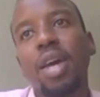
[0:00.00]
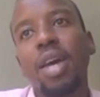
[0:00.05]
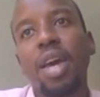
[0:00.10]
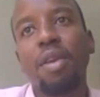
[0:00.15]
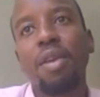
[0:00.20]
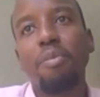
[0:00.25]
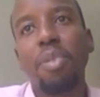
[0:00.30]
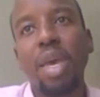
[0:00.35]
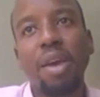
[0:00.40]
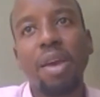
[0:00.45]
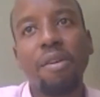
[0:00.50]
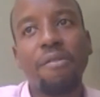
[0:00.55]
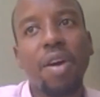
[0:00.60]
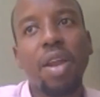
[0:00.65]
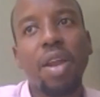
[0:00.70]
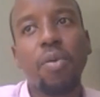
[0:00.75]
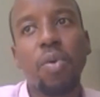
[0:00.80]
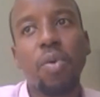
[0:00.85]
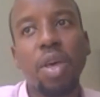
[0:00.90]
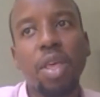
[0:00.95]
and being
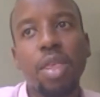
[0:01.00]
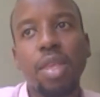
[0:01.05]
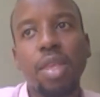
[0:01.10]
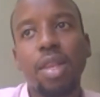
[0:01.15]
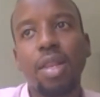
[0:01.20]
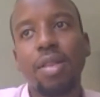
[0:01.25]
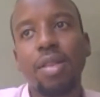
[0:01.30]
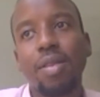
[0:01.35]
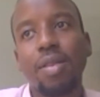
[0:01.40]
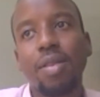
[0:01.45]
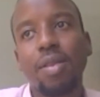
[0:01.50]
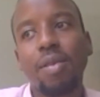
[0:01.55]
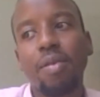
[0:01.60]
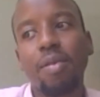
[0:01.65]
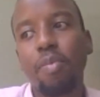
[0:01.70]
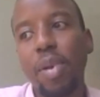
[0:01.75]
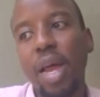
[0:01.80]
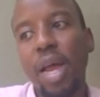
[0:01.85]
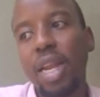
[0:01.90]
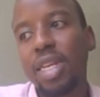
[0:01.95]
fun with
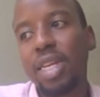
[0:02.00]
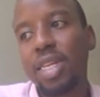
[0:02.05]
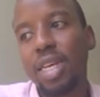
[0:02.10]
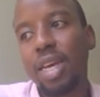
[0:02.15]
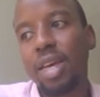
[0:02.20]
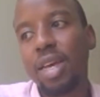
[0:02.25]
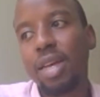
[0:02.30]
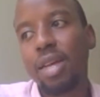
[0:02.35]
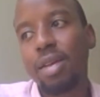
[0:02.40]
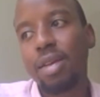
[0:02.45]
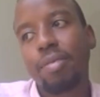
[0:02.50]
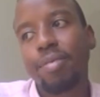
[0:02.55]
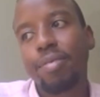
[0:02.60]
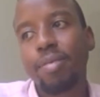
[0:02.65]
planting.